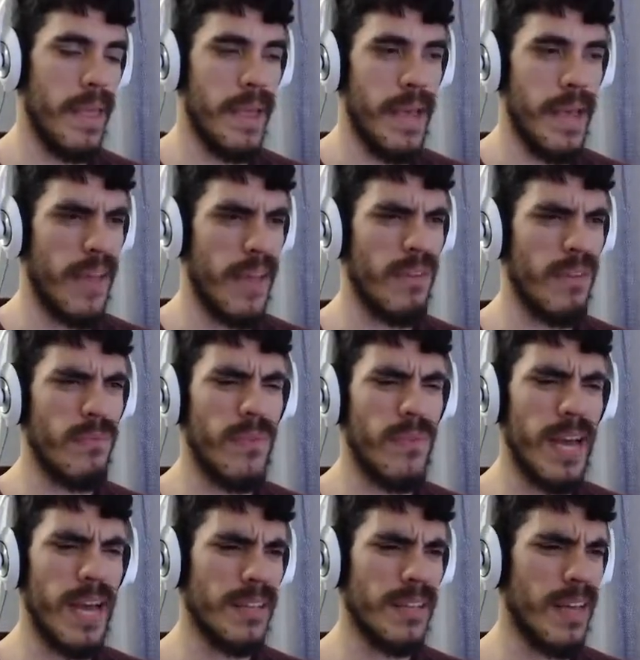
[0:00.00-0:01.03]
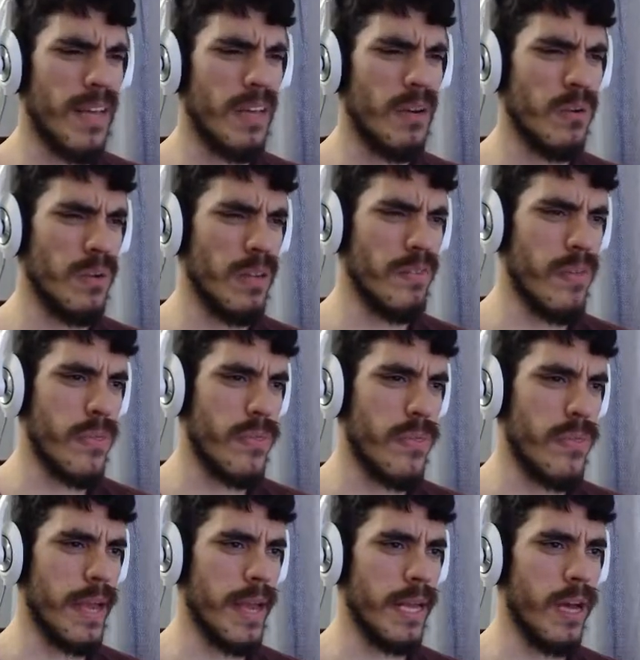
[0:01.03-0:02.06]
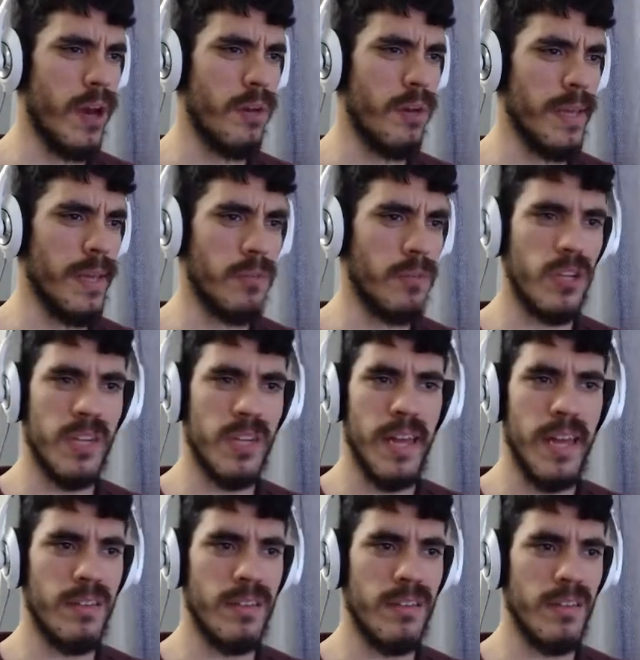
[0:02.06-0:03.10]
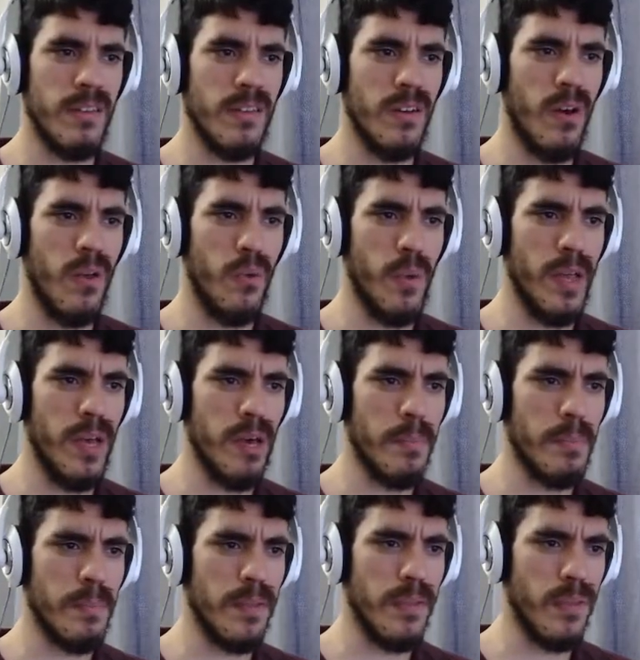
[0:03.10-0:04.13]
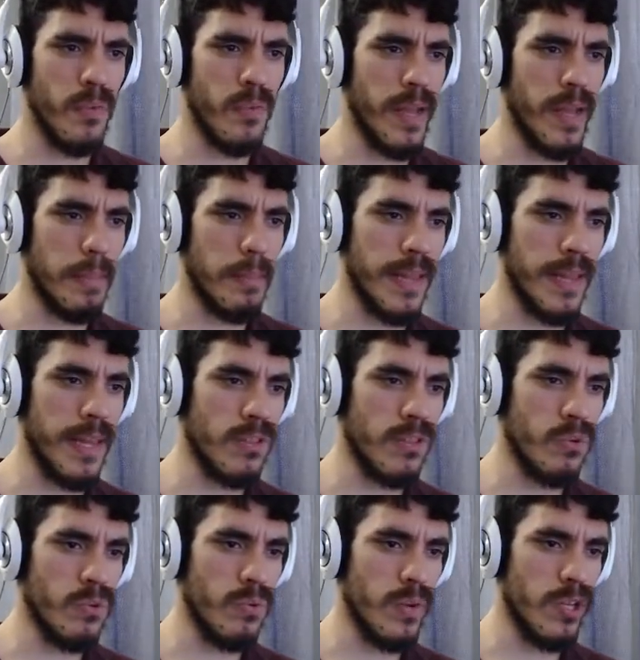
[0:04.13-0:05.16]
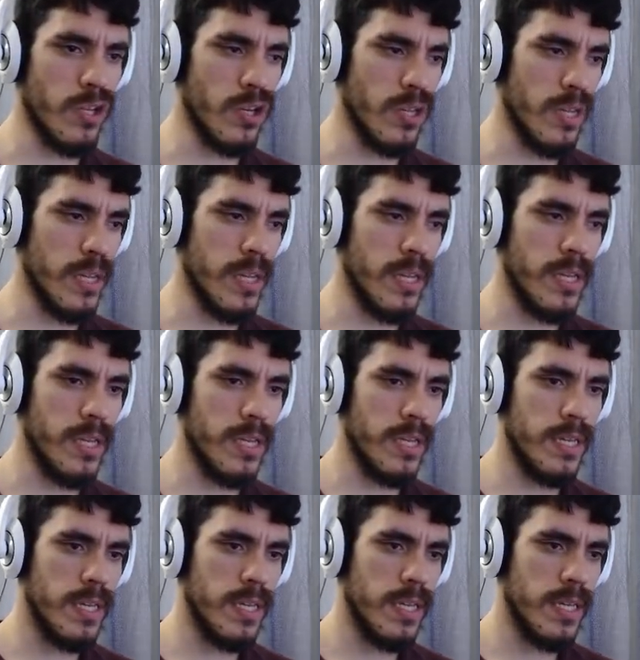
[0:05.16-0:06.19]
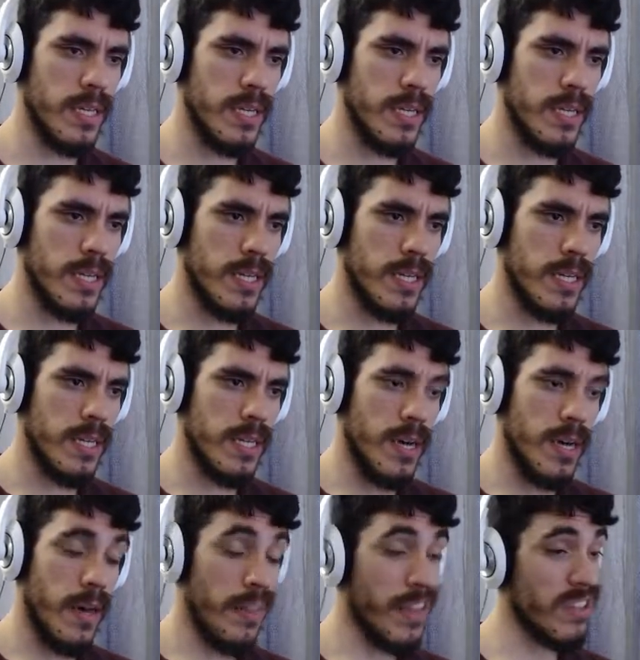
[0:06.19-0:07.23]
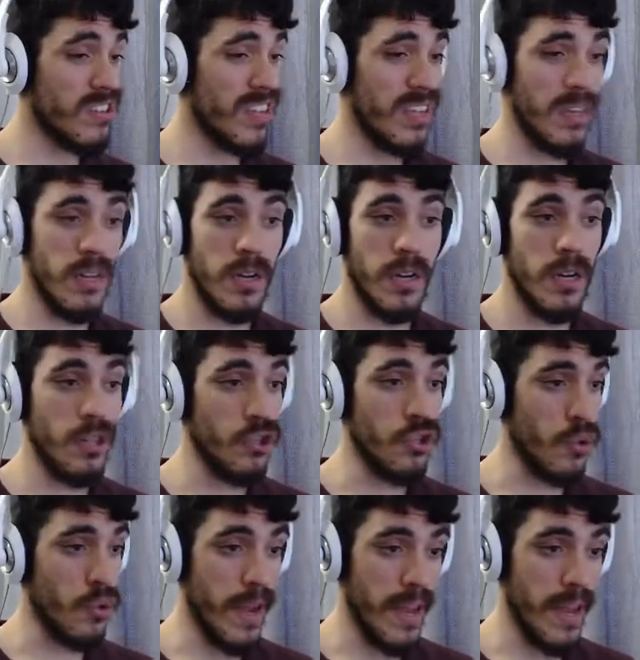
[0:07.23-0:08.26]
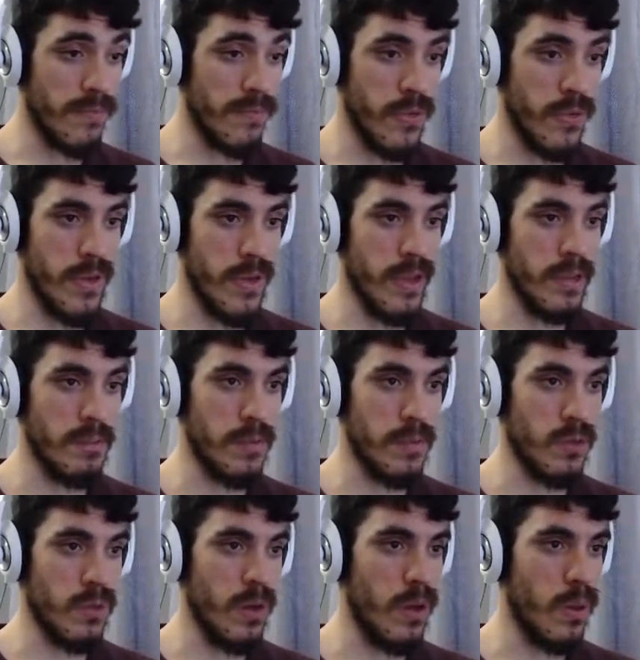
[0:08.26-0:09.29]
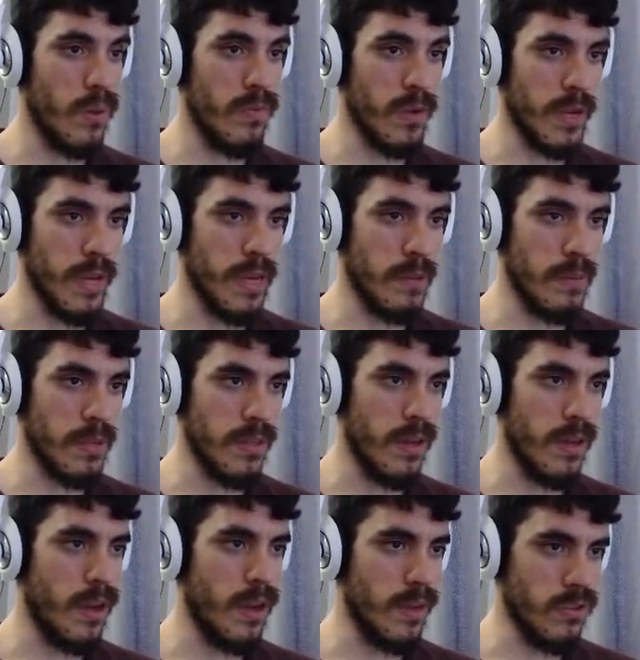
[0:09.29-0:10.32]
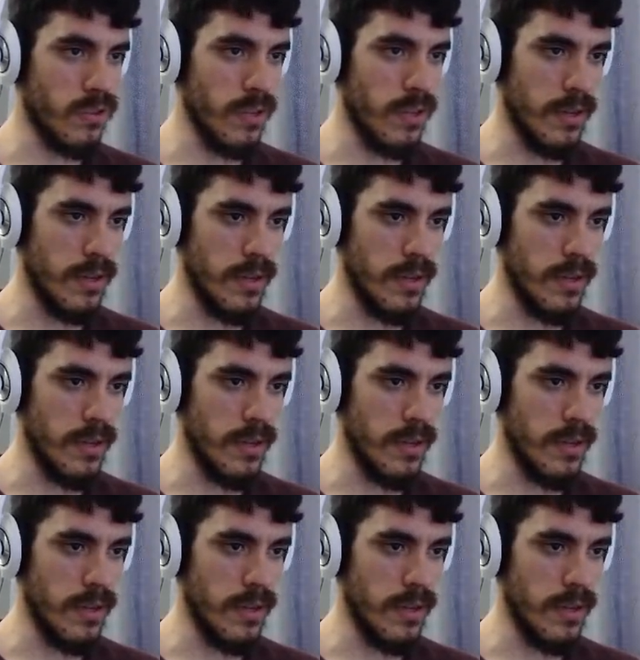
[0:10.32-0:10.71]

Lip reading: And in fact, I don't even think I'll be able to connect it all the way up the way I planned to originally. Unless I undo everything and build all over again, but honestly,